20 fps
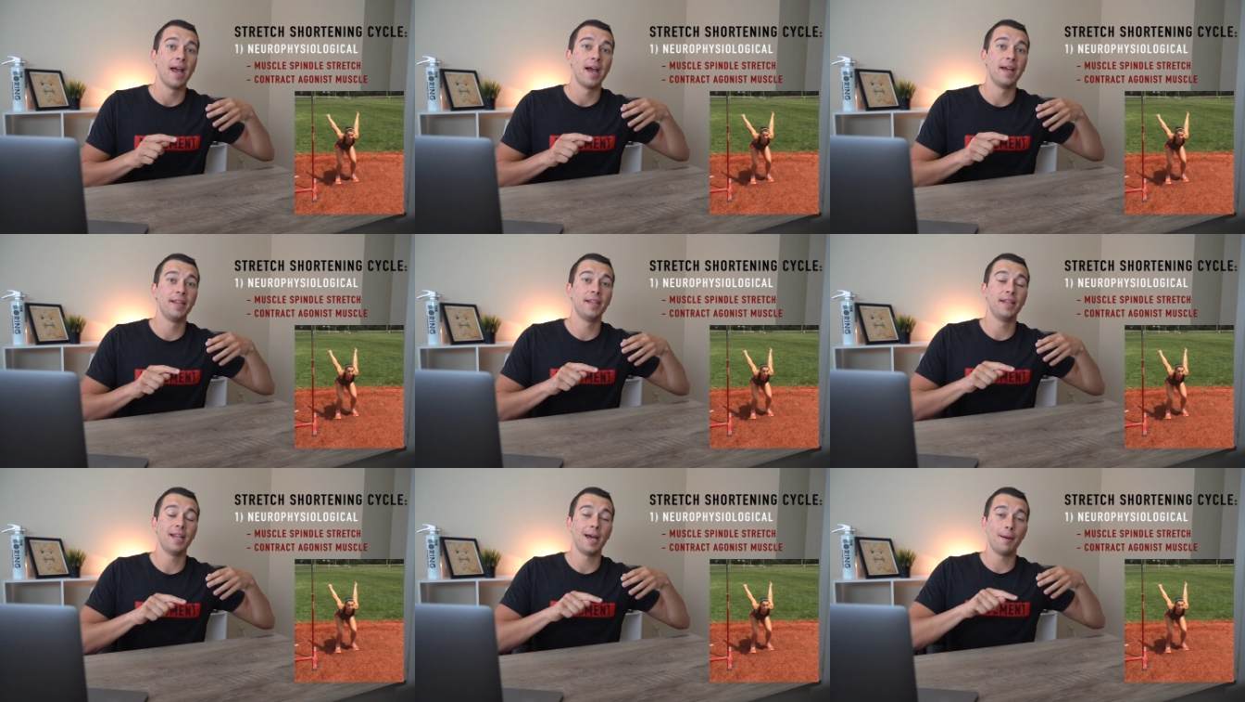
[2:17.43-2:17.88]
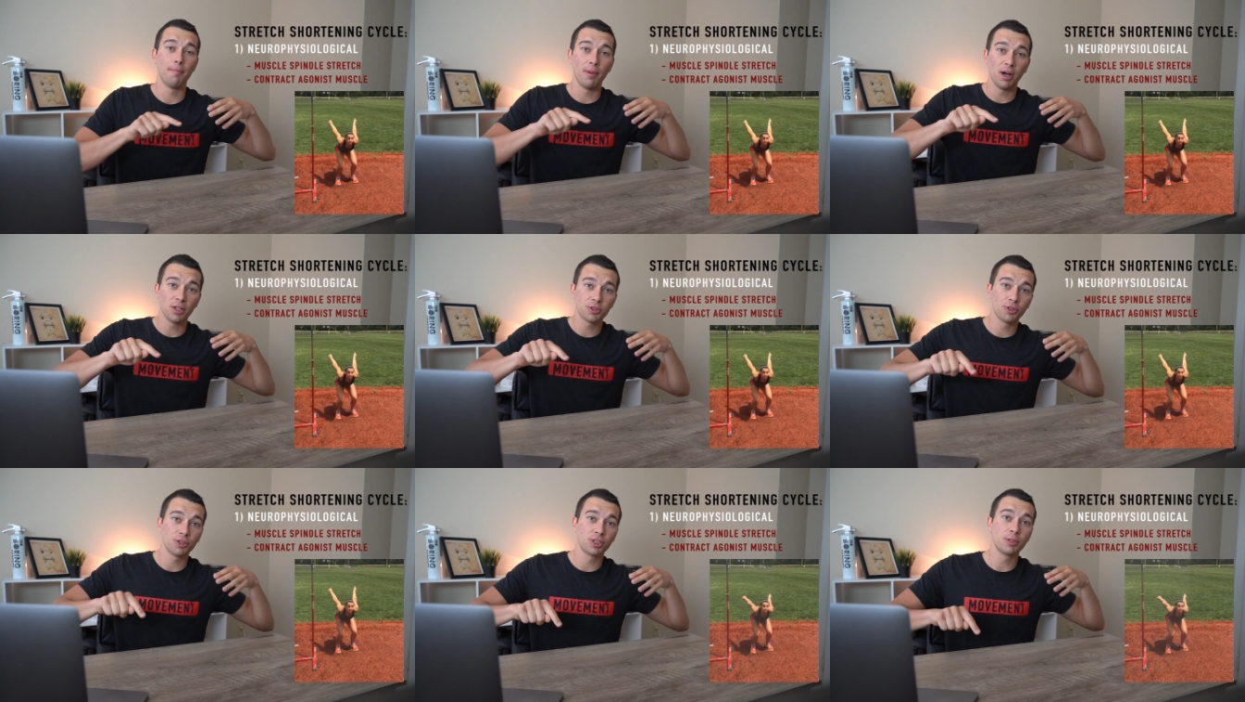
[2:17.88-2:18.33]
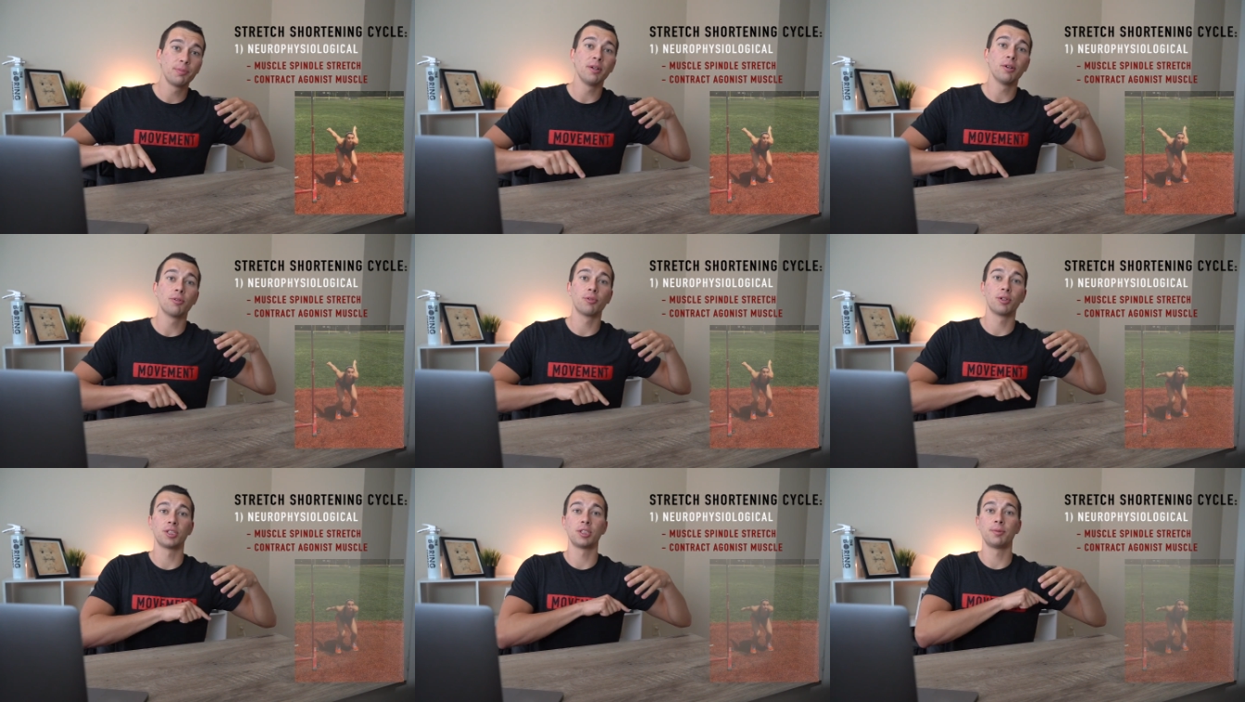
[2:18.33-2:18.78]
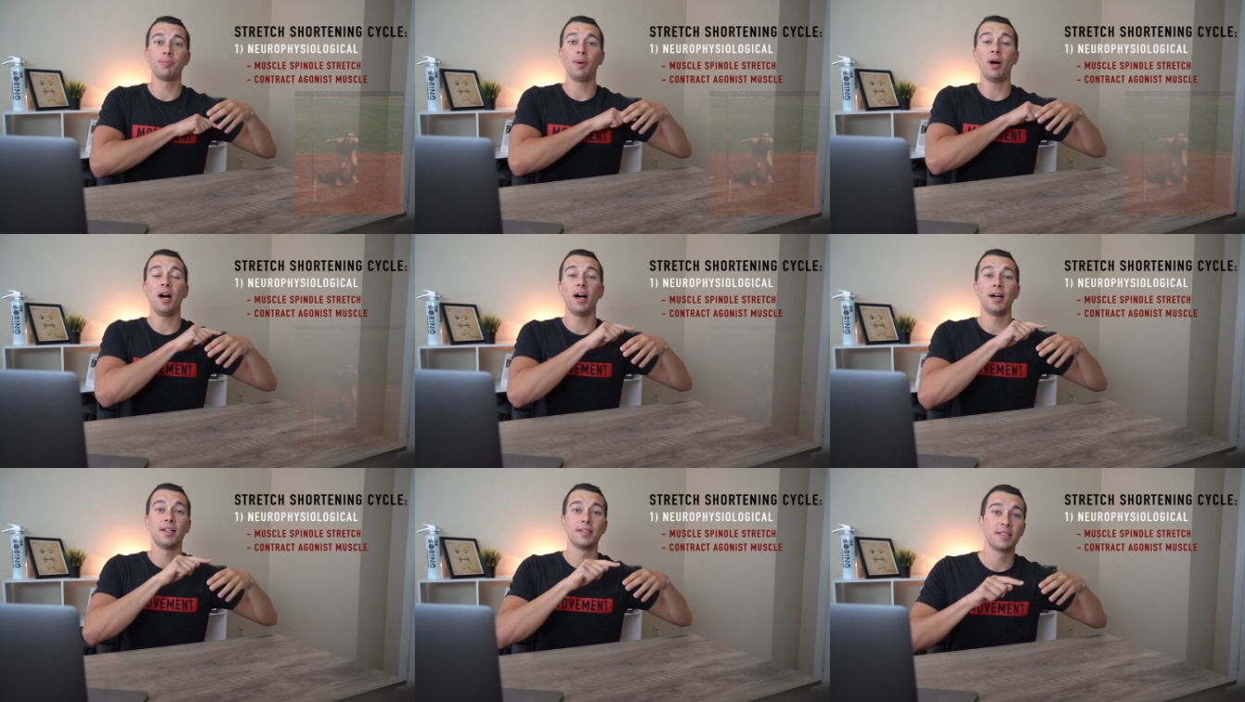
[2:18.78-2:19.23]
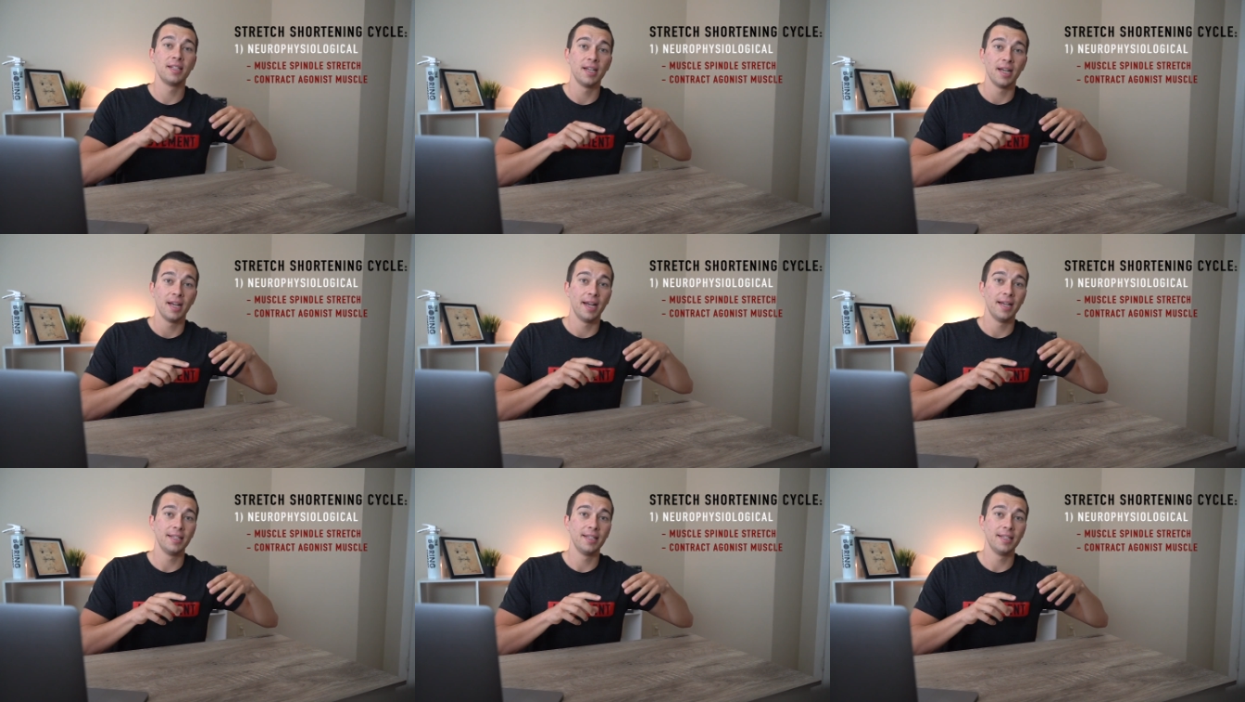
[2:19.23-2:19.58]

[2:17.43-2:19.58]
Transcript: and then that muscle spindle response